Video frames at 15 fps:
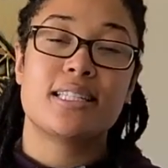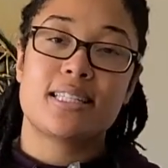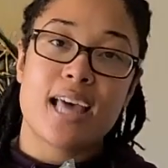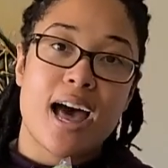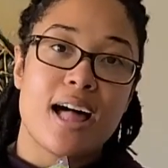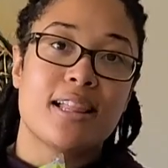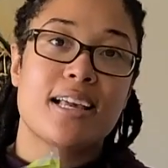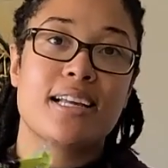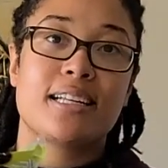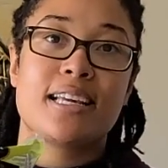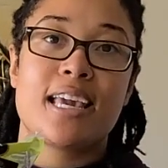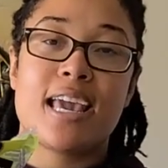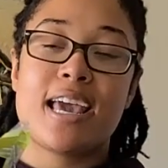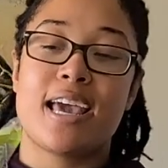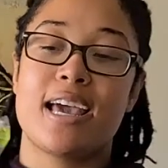salad
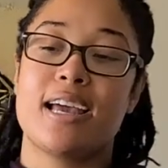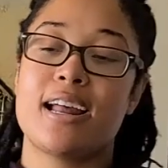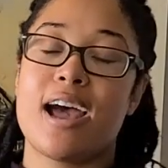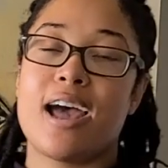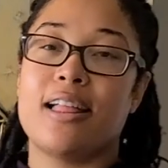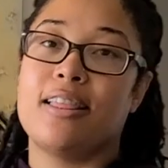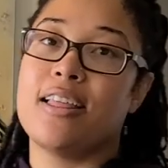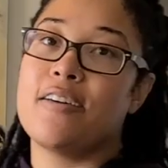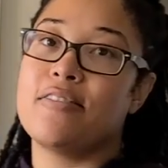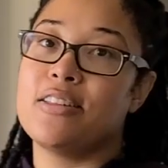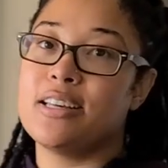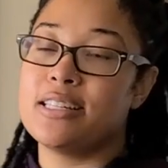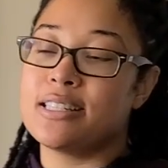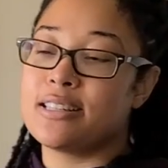kit. I love this